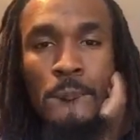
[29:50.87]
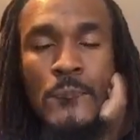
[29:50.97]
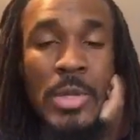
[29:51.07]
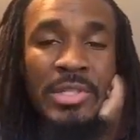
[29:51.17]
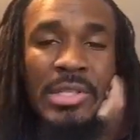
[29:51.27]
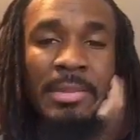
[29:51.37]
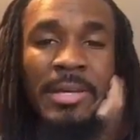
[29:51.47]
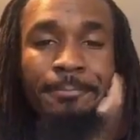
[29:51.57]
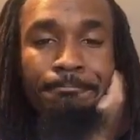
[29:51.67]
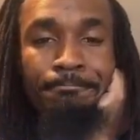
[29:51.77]
What was he talking
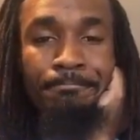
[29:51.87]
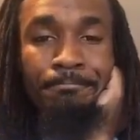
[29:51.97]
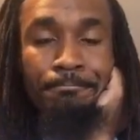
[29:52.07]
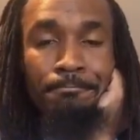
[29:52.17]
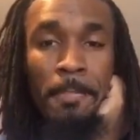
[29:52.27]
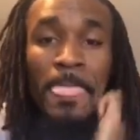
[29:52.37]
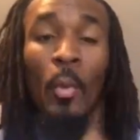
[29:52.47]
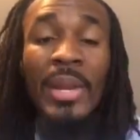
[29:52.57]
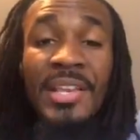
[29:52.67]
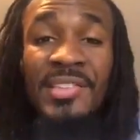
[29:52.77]
about?
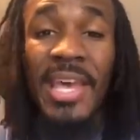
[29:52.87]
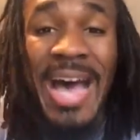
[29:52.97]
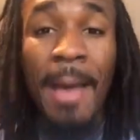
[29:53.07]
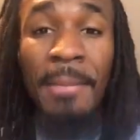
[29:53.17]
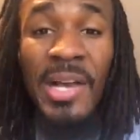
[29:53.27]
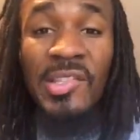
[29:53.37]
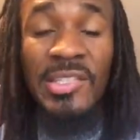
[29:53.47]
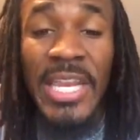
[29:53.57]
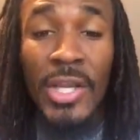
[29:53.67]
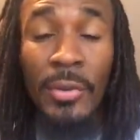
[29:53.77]
When he said, I must
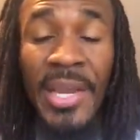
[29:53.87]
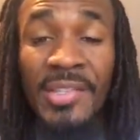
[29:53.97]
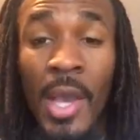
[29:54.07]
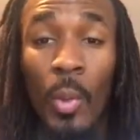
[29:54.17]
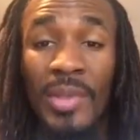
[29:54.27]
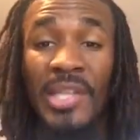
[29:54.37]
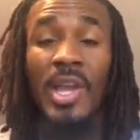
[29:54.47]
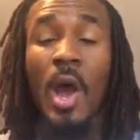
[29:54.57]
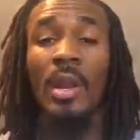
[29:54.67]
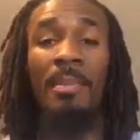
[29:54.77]
decrease, was he
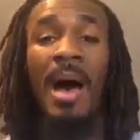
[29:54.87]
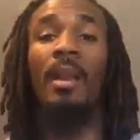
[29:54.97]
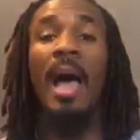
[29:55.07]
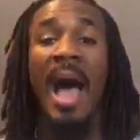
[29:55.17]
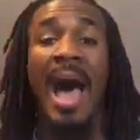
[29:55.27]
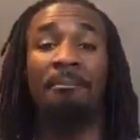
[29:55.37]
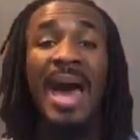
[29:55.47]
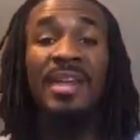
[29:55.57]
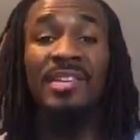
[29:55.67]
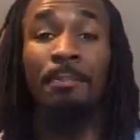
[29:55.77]
talking about I'm
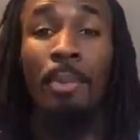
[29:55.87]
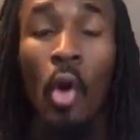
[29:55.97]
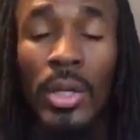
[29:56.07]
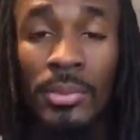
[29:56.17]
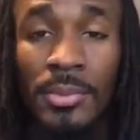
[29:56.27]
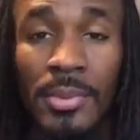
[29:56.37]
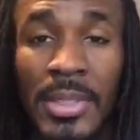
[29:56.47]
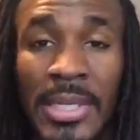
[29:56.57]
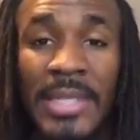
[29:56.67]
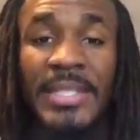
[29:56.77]
not as important?
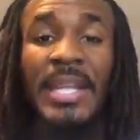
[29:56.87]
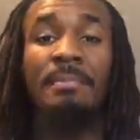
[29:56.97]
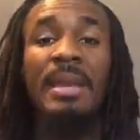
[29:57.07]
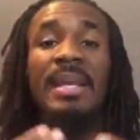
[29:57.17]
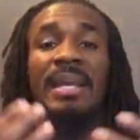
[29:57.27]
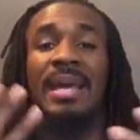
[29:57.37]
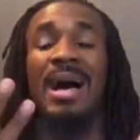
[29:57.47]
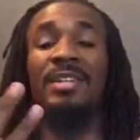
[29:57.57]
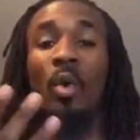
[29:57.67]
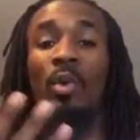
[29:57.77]
Did he mean that
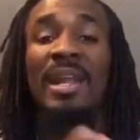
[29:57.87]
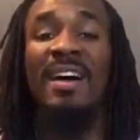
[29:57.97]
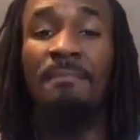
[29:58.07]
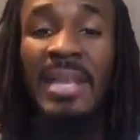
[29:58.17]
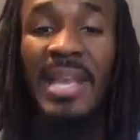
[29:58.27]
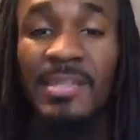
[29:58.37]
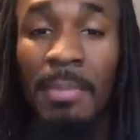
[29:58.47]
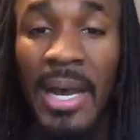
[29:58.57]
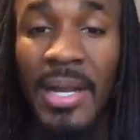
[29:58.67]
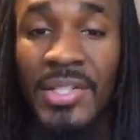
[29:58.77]
God don't love me as
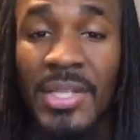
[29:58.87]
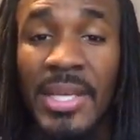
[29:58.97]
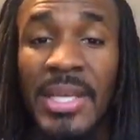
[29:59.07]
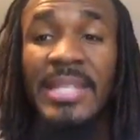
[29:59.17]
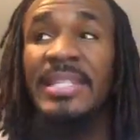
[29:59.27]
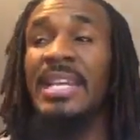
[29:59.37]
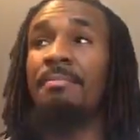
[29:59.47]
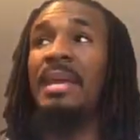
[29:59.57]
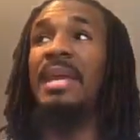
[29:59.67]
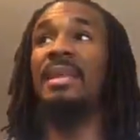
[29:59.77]
much? Did he
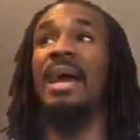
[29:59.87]
mean that